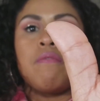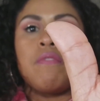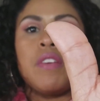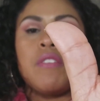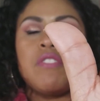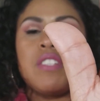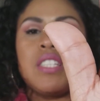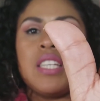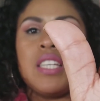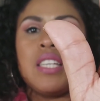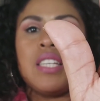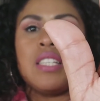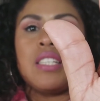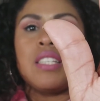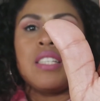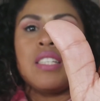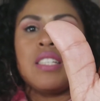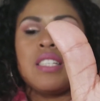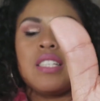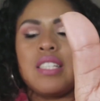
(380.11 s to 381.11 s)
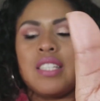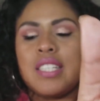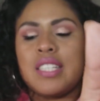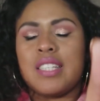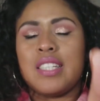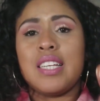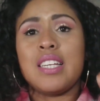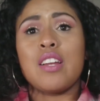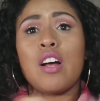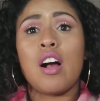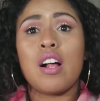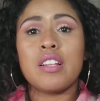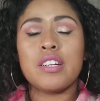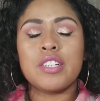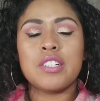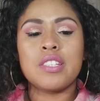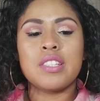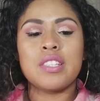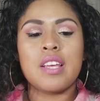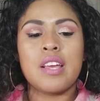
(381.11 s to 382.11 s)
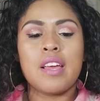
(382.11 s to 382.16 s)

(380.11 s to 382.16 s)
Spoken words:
to $16.